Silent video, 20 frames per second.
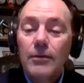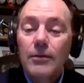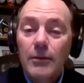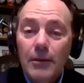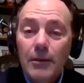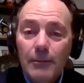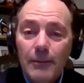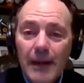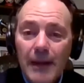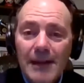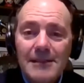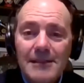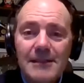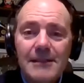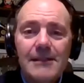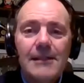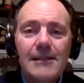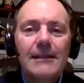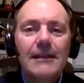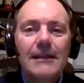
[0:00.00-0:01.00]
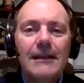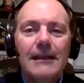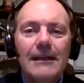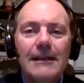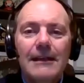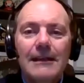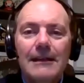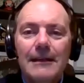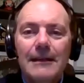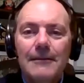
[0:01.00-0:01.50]
do your best.
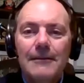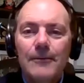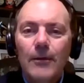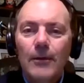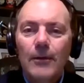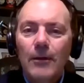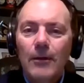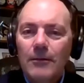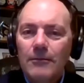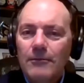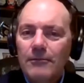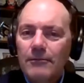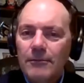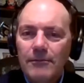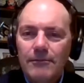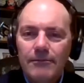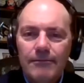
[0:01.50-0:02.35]
Uh, we're all,